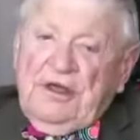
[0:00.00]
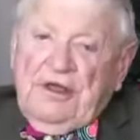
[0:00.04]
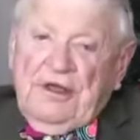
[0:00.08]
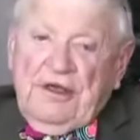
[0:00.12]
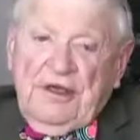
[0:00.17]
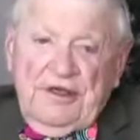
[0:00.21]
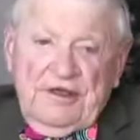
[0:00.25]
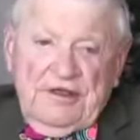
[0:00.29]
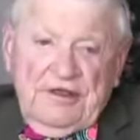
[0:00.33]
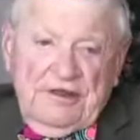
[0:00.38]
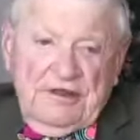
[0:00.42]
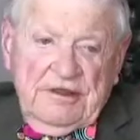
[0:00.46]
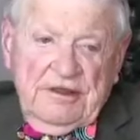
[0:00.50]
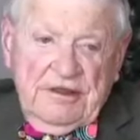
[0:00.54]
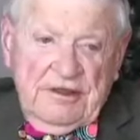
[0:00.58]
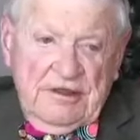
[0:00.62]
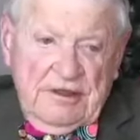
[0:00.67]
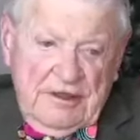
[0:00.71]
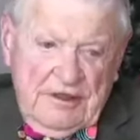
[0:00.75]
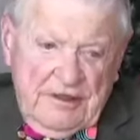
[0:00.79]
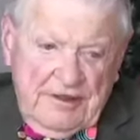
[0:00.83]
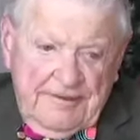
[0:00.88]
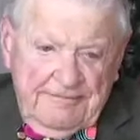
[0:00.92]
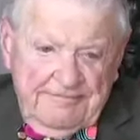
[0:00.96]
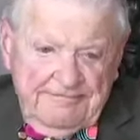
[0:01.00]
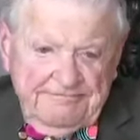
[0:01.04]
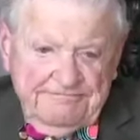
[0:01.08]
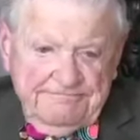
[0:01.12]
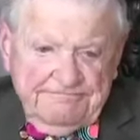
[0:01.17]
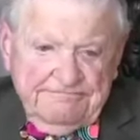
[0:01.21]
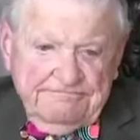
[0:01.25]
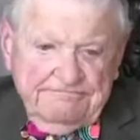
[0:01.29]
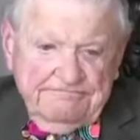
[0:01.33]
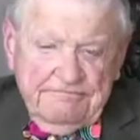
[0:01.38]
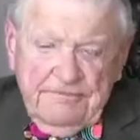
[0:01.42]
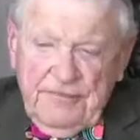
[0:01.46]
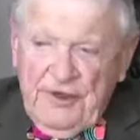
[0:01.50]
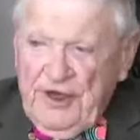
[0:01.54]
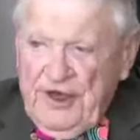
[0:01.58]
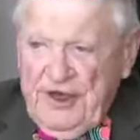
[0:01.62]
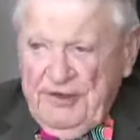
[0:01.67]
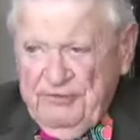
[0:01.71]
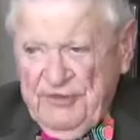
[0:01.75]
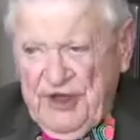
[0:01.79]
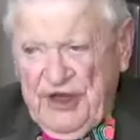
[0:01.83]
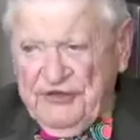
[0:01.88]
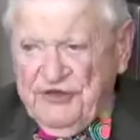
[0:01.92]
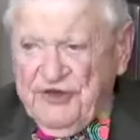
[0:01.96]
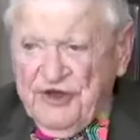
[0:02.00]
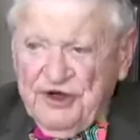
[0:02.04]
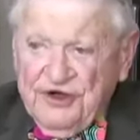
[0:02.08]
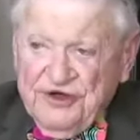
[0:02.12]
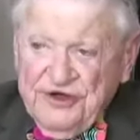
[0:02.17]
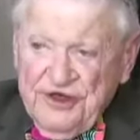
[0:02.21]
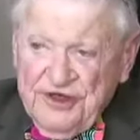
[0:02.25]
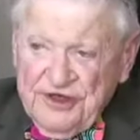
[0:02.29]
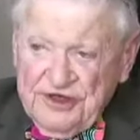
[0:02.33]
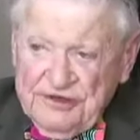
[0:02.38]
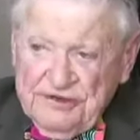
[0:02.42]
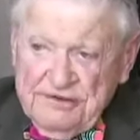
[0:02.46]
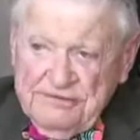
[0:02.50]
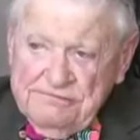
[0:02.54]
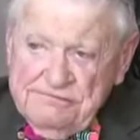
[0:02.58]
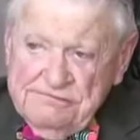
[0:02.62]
And um, I'm not there yet.